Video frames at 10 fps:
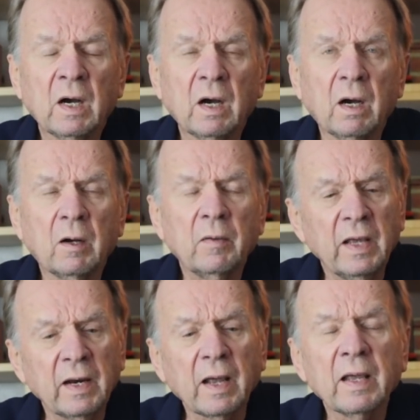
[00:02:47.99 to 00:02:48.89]
Uh,
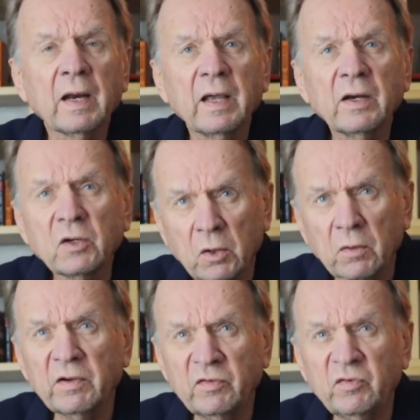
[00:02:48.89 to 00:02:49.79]
and, I, and I
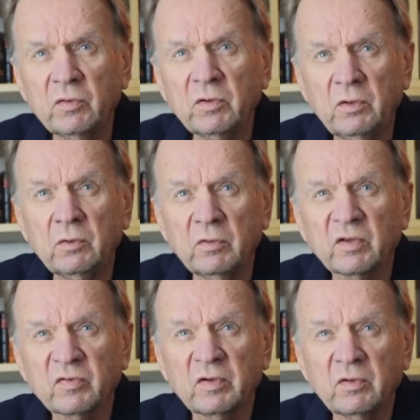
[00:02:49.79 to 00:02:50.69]
encourage you to do
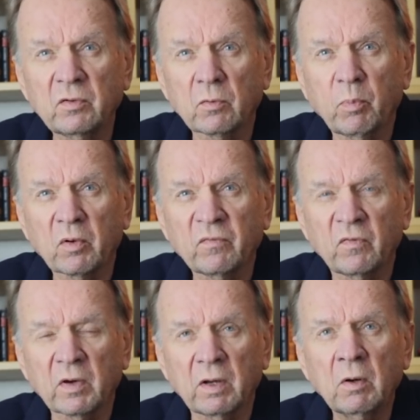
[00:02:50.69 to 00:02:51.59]
this in your
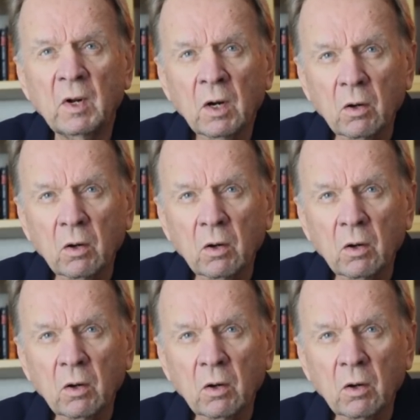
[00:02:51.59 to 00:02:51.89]
portfolio.